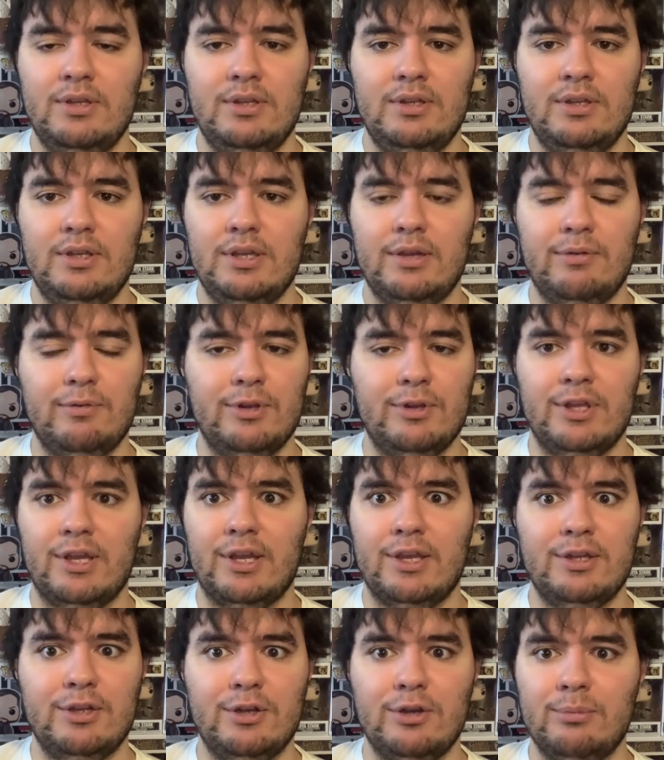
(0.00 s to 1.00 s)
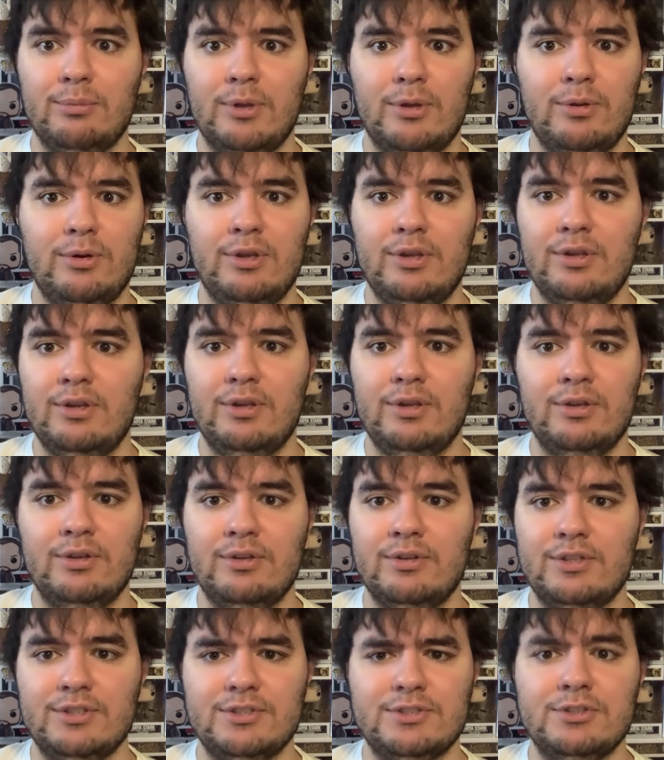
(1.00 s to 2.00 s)
everything I hear about it,
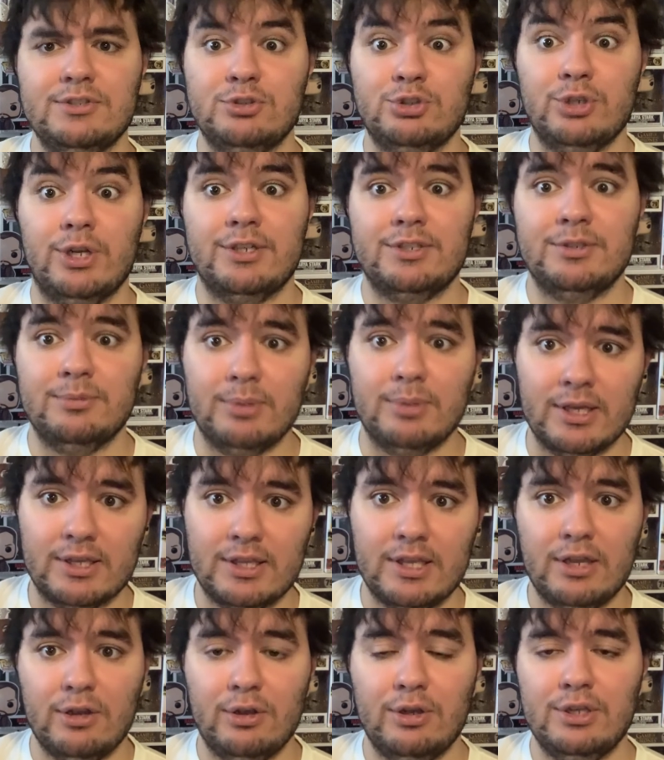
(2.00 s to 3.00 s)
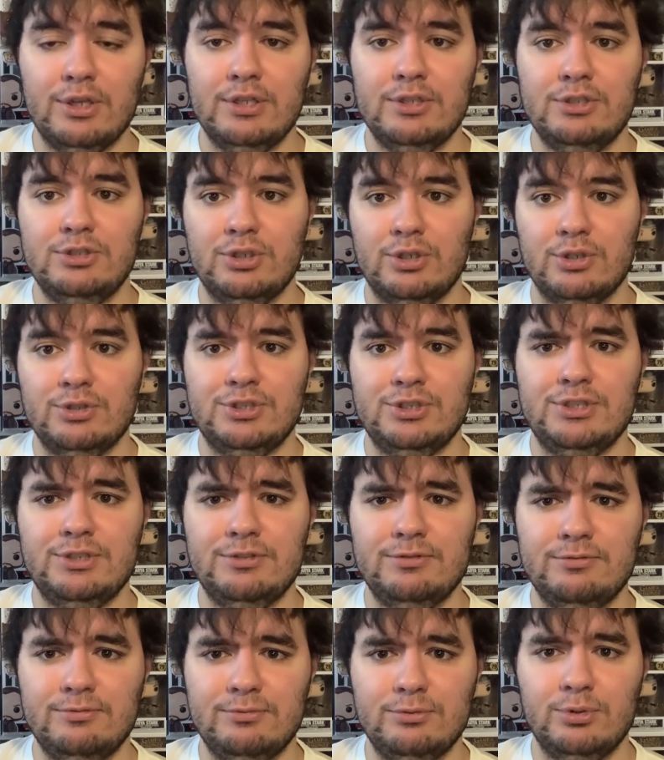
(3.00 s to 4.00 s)
and it's directed by Cary Joji
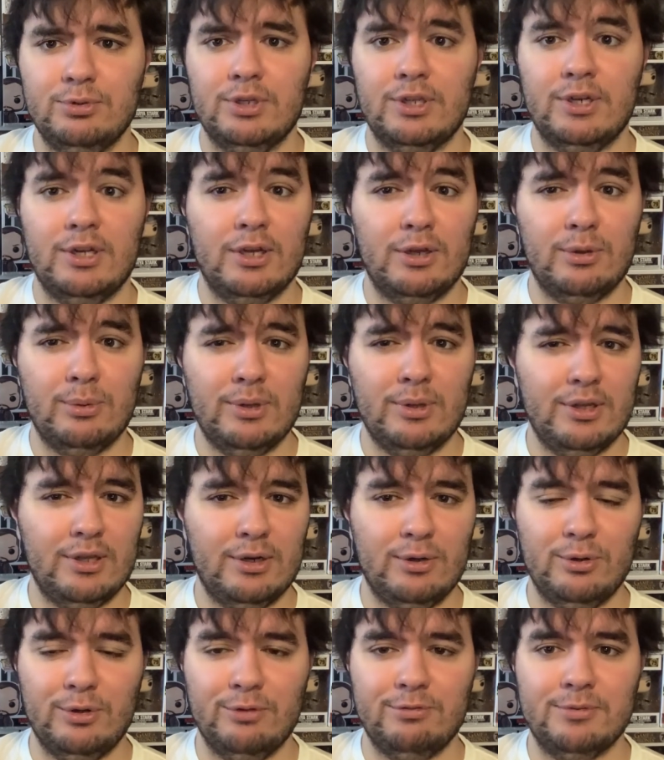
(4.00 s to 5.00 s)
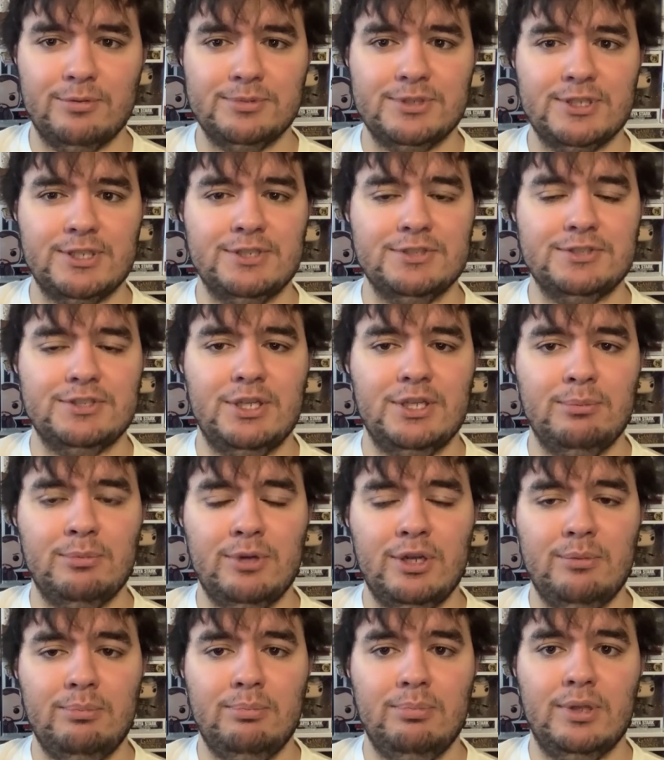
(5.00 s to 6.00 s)
Fukunaga. I don't know if I'm saying his name
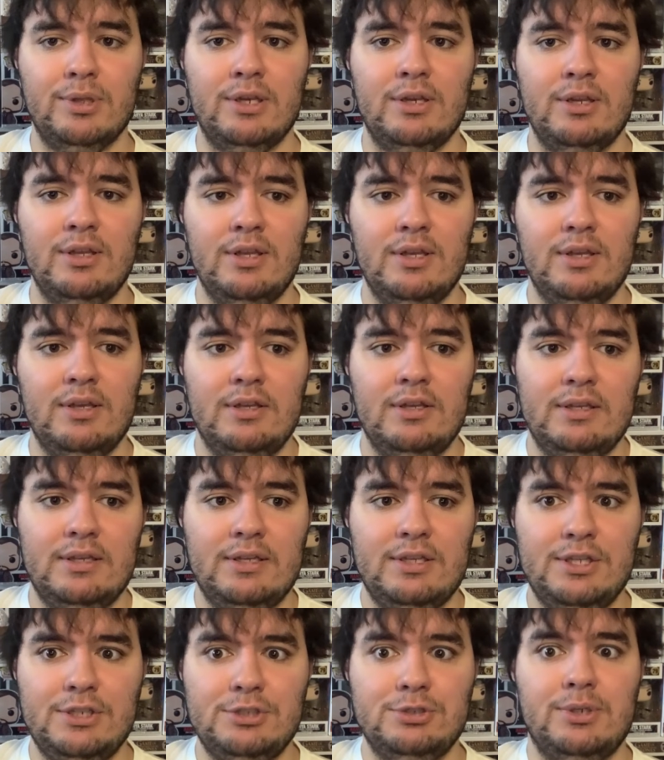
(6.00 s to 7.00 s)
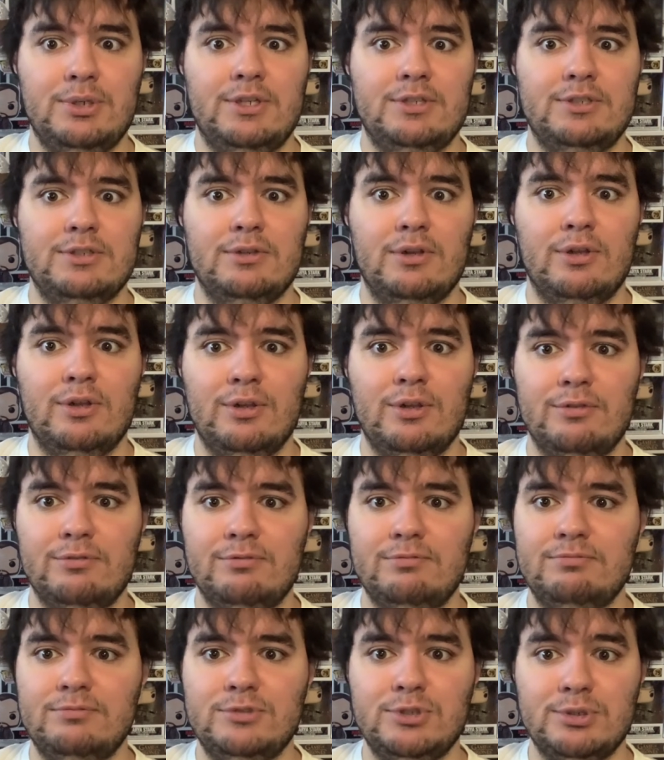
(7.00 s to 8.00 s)
right, but he directed all of
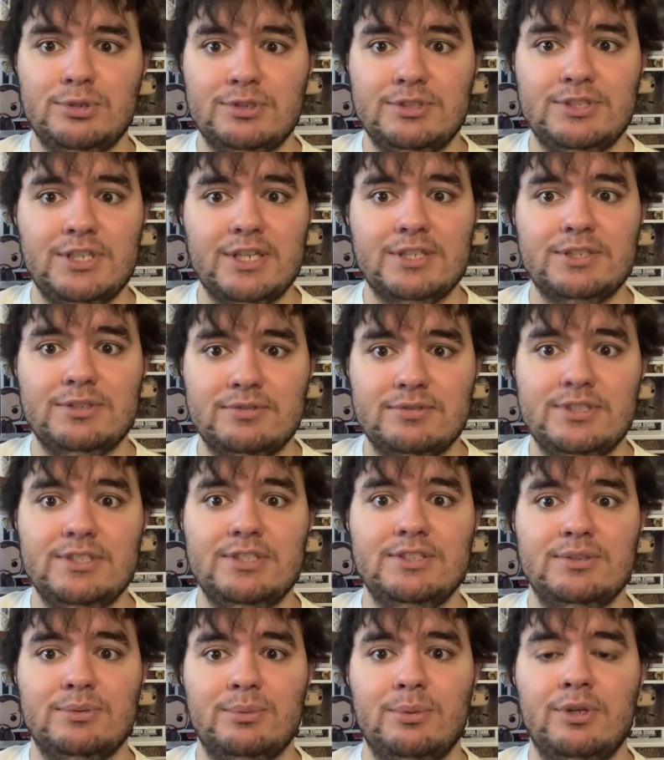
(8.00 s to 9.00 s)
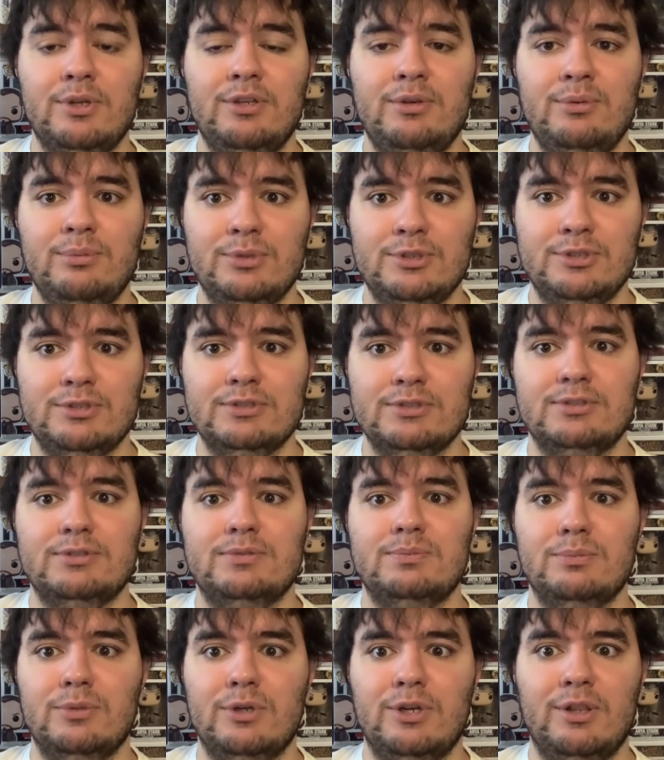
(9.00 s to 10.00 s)
True Detective Season 1, which is
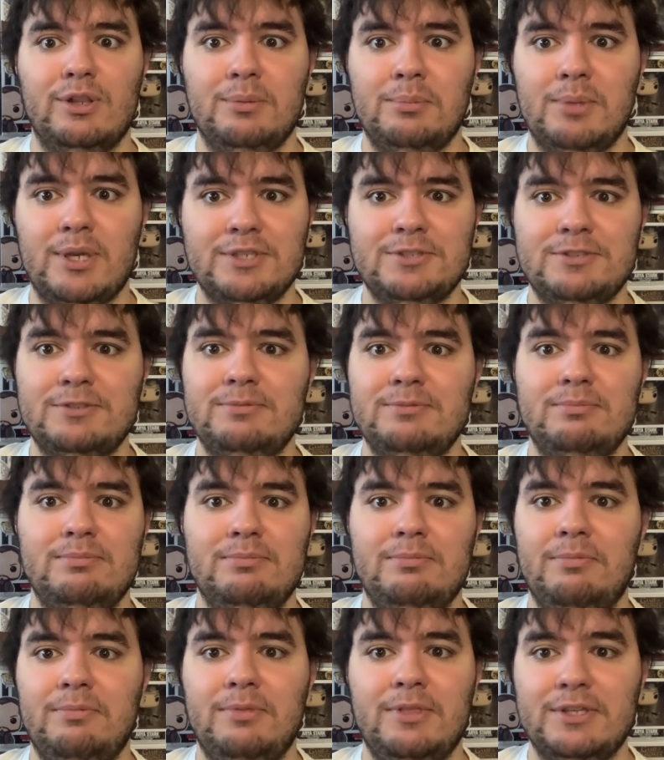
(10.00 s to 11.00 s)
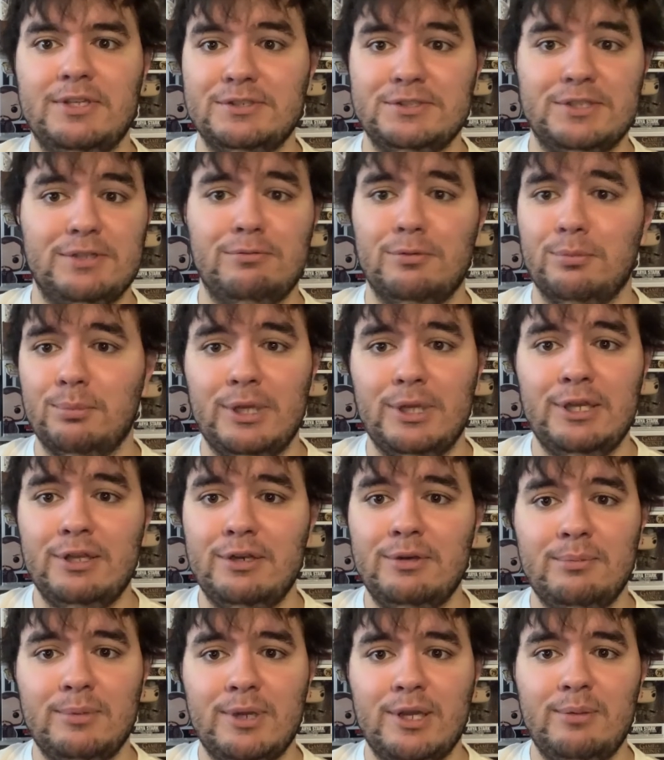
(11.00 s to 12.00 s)
one of the best things ever made,
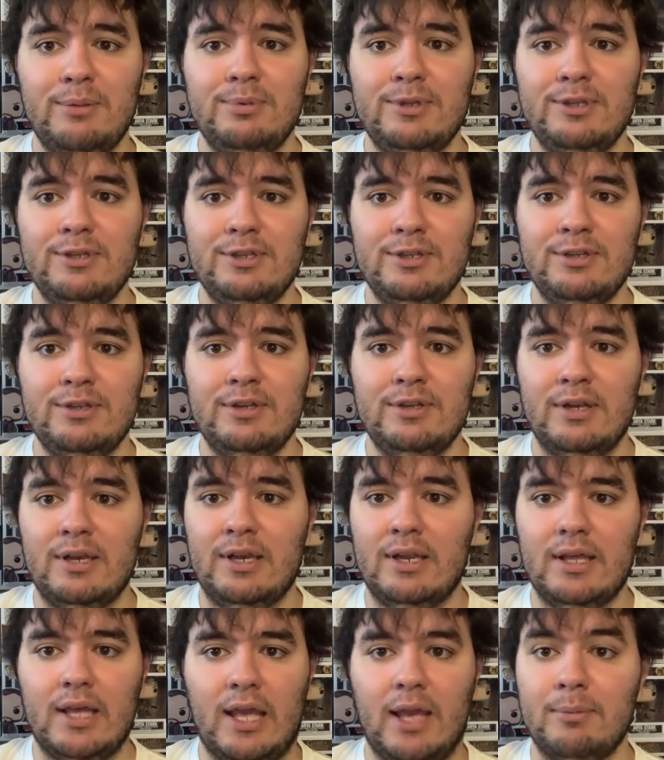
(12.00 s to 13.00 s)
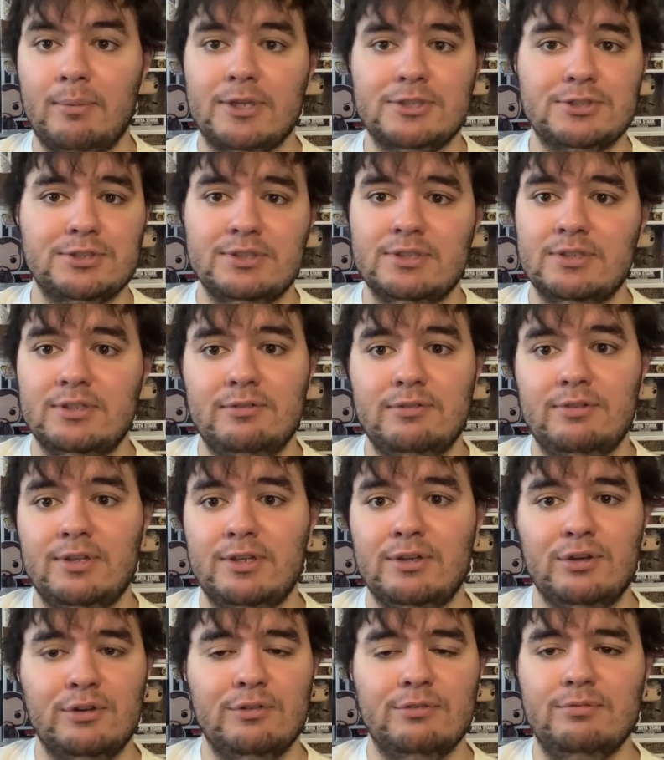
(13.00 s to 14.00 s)
in my opinion. And I'm actually a
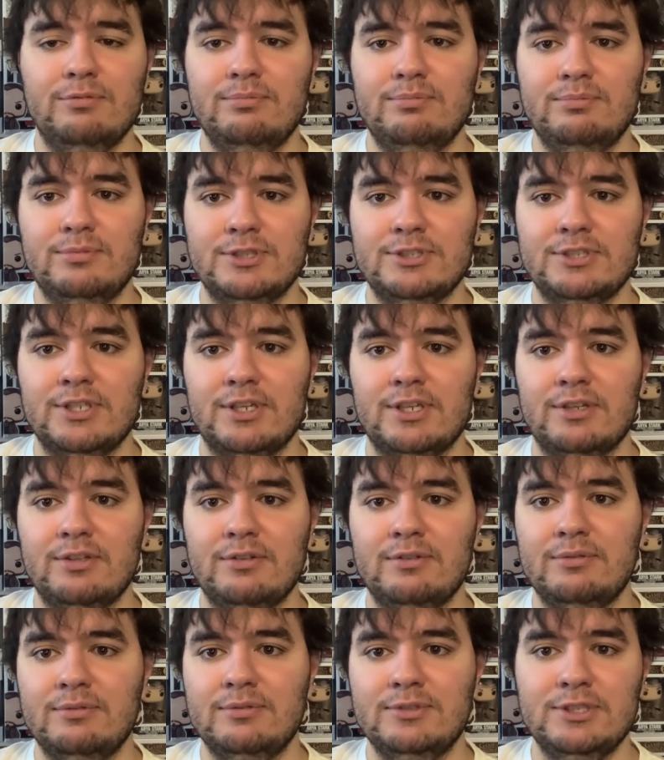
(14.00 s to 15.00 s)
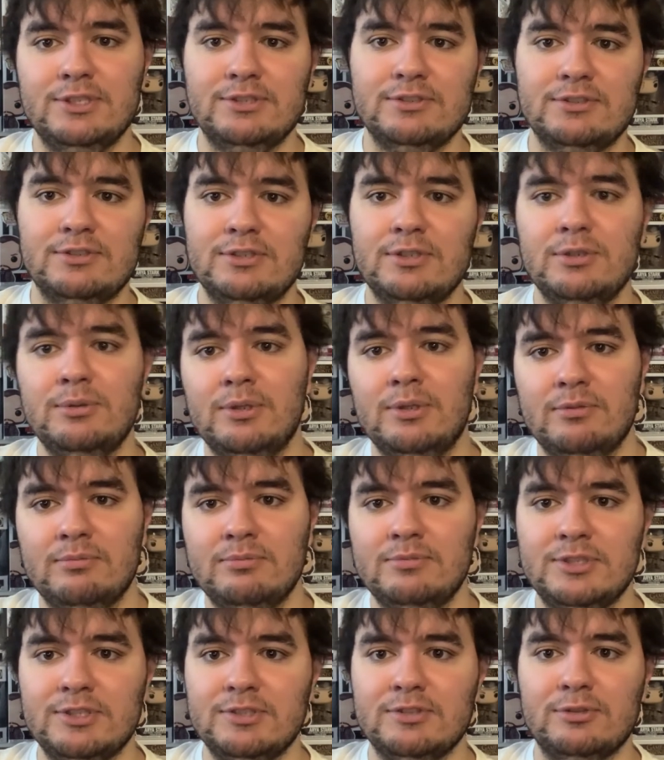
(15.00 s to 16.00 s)
defender of the second Season 2 and
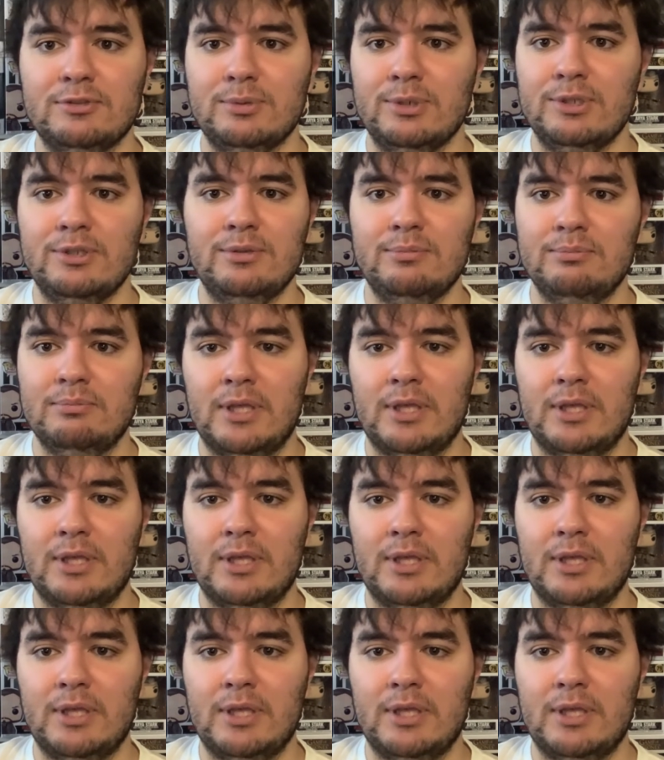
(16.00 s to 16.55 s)
Season 3.